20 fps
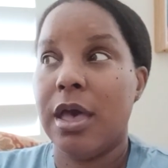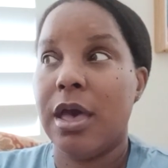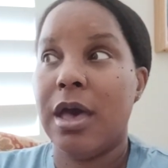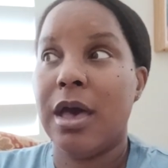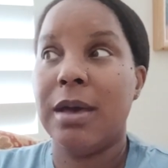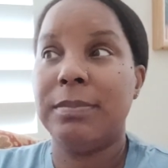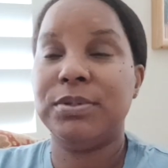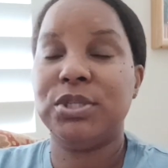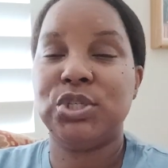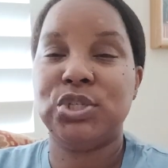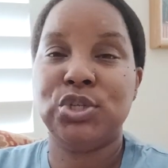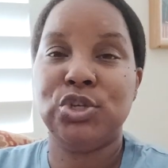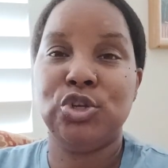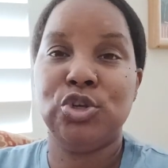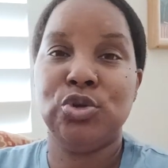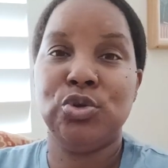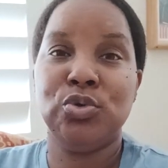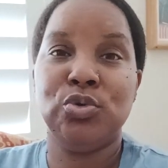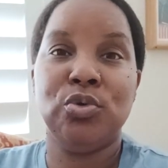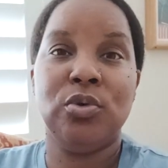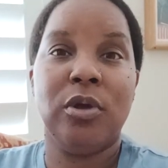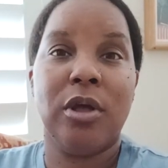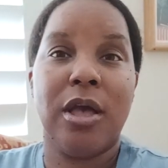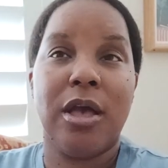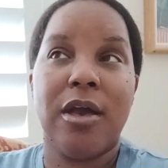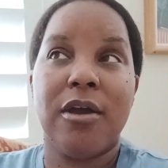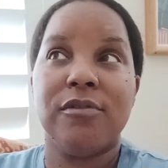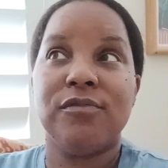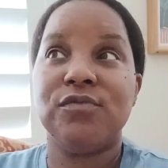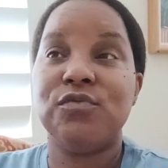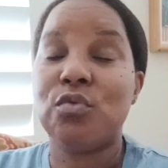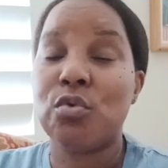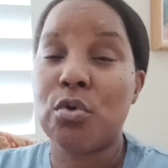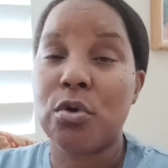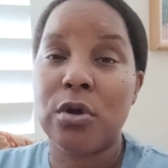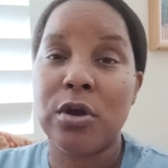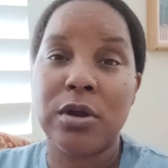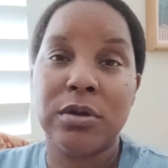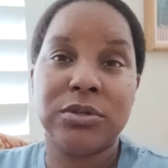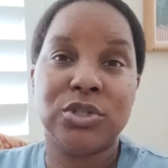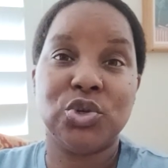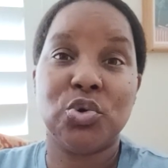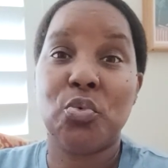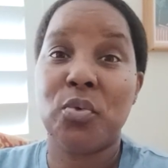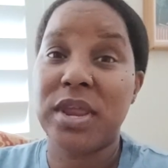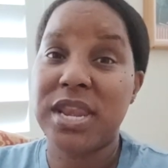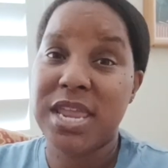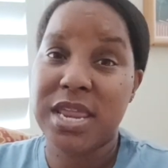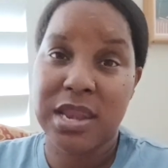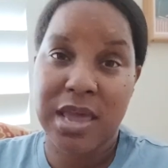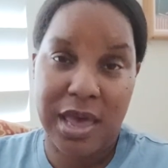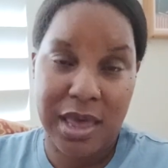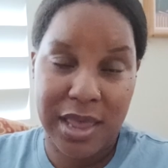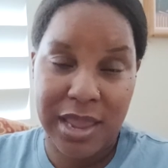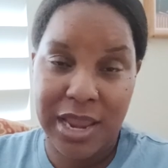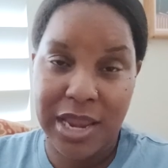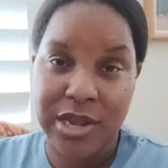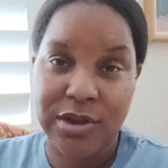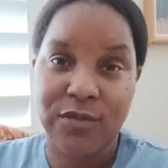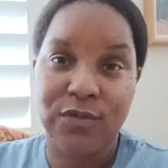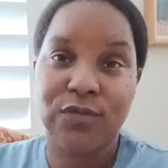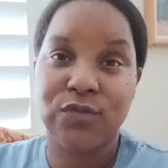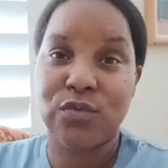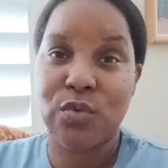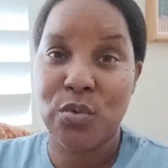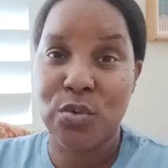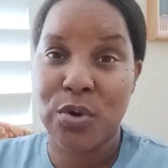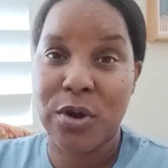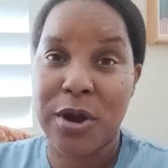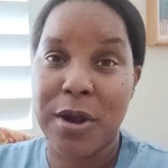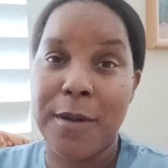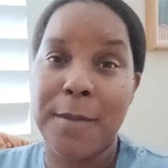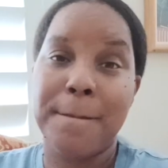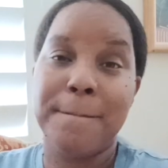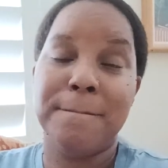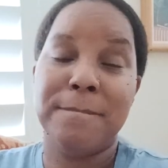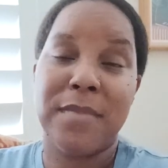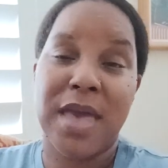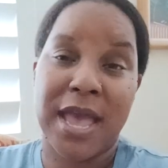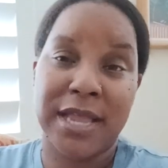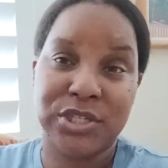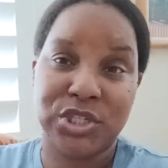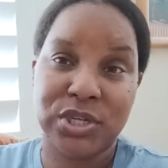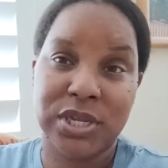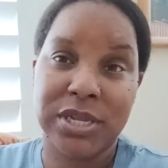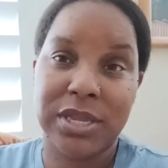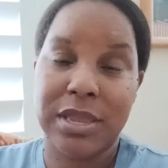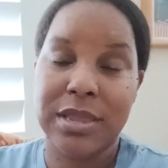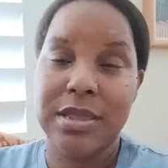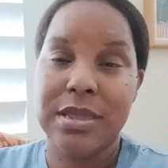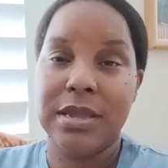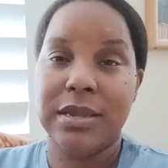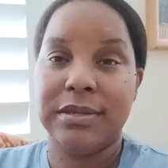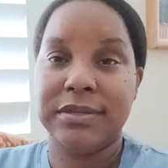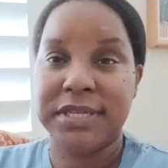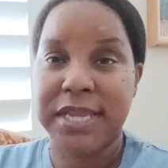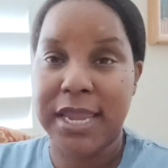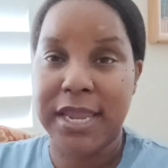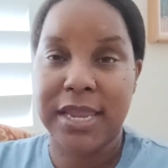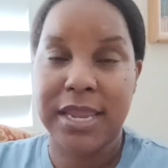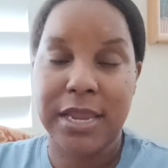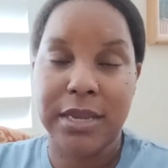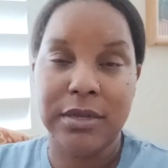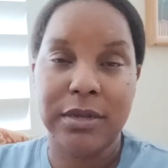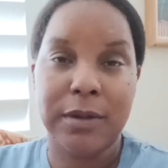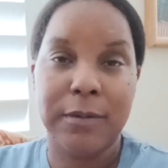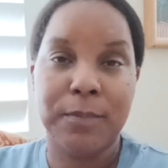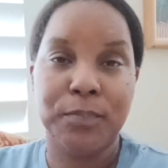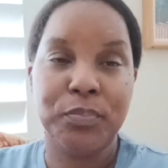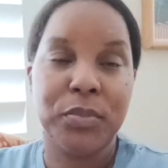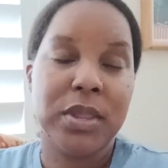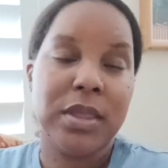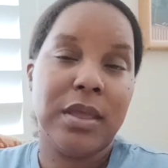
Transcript: up to 429 for Magic Kingdom.